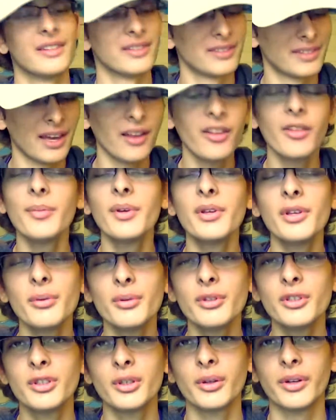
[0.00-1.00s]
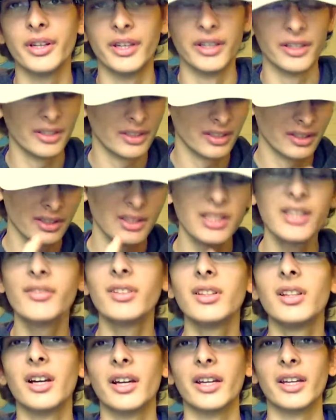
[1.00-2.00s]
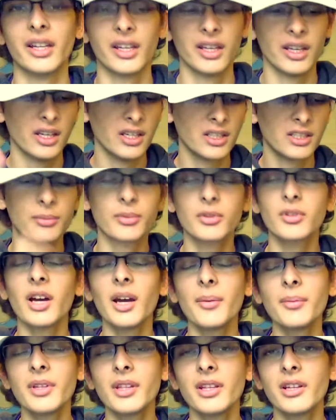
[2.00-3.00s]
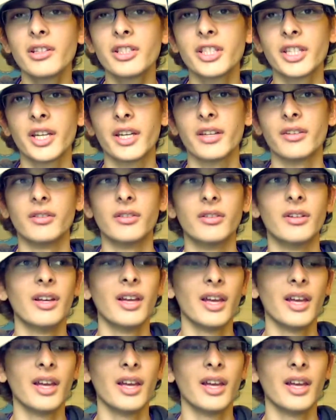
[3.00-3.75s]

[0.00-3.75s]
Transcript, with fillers: tell them that you enjoyed it, leave a like, subscribe to their channel.